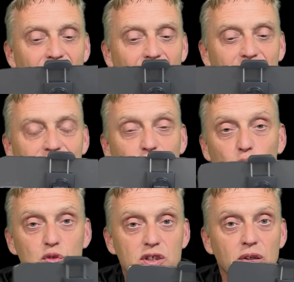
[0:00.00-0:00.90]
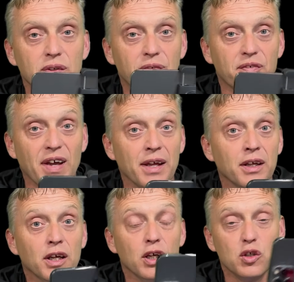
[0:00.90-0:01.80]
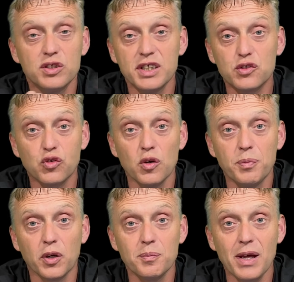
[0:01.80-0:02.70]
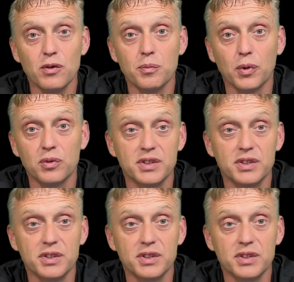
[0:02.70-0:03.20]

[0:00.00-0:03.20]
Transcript: And also the fact, because it's tripod mountable,